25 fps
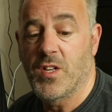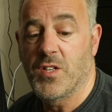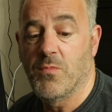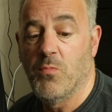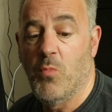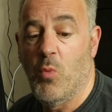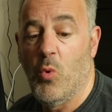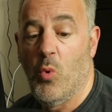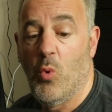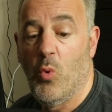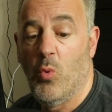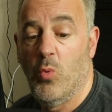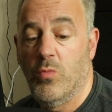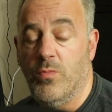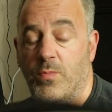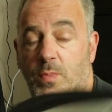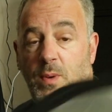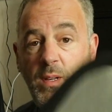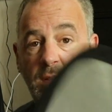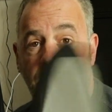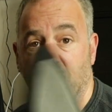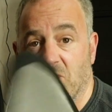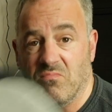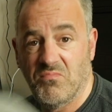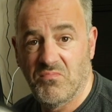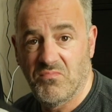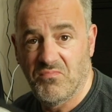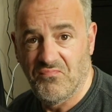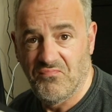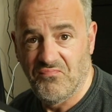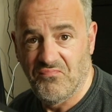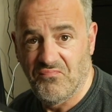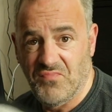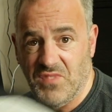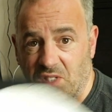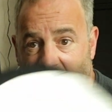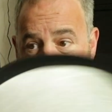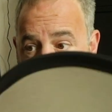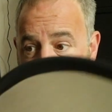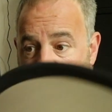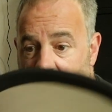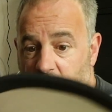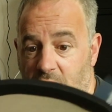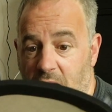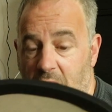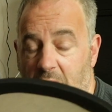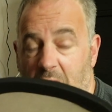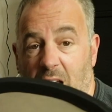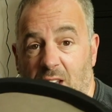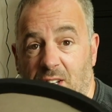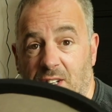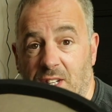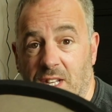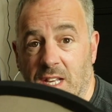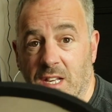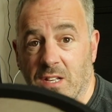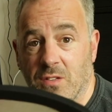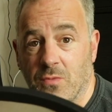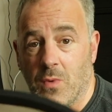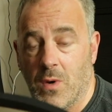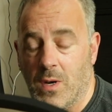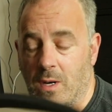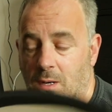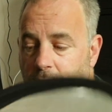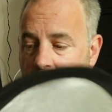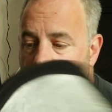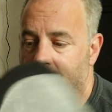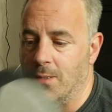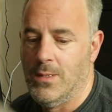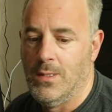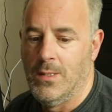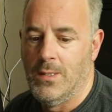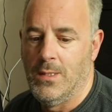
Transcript: small, but it's very handy as well.